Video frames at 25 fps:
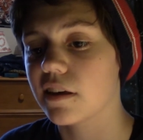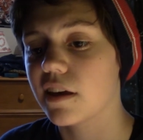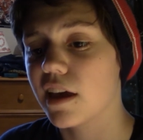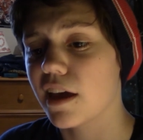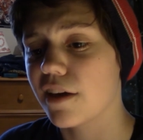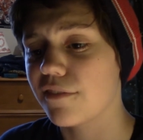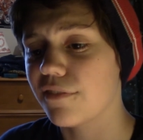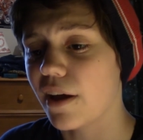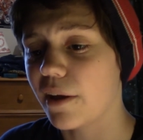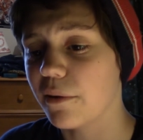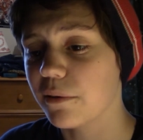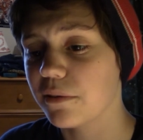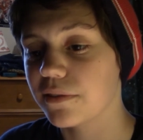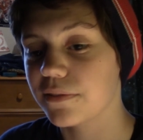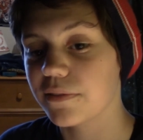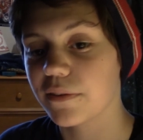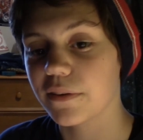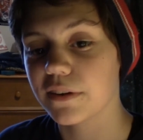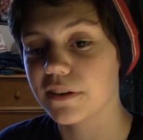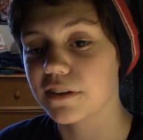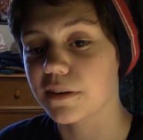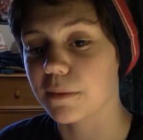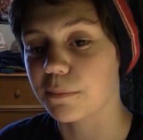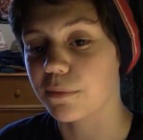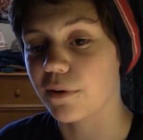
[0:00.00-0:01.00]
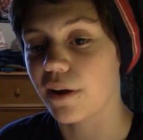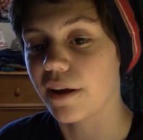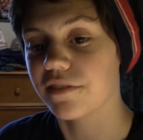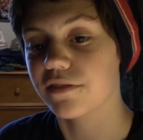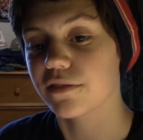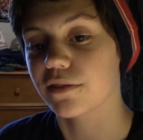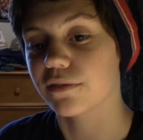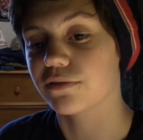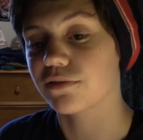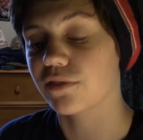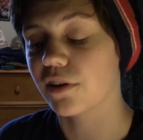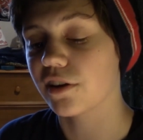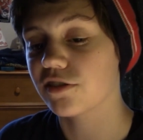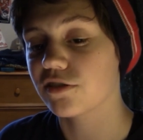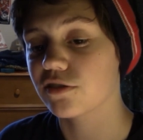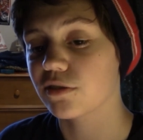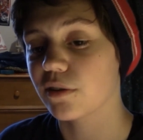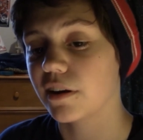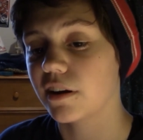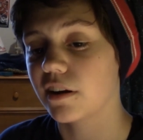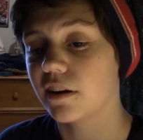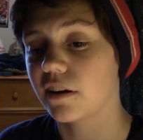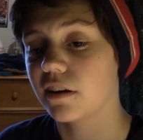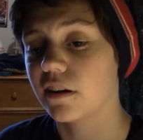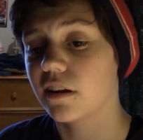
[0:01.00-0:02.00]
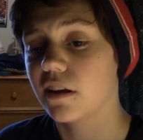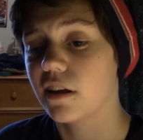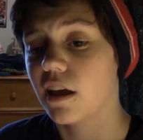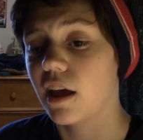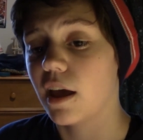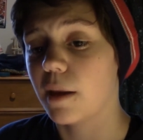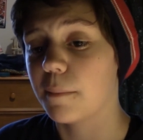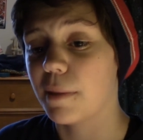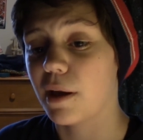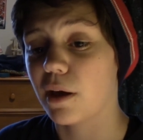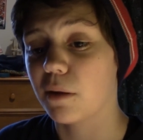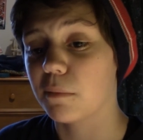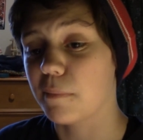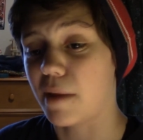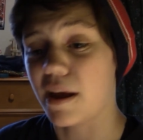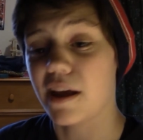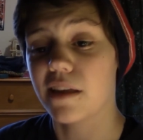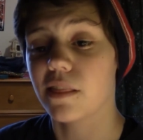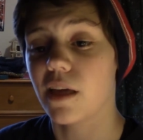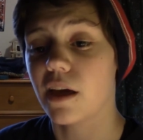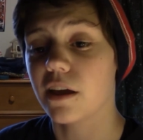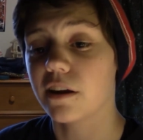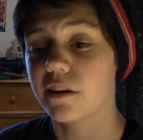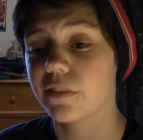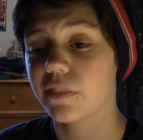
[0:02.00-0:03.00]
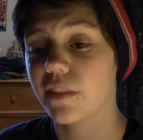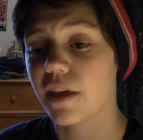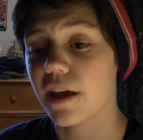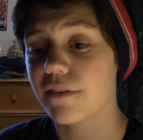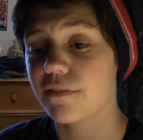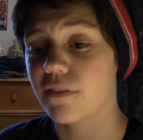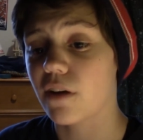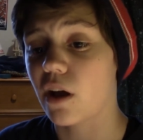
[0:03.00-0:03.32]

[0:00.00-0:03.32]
If I was feeling depressed or frustrated about my lot in life,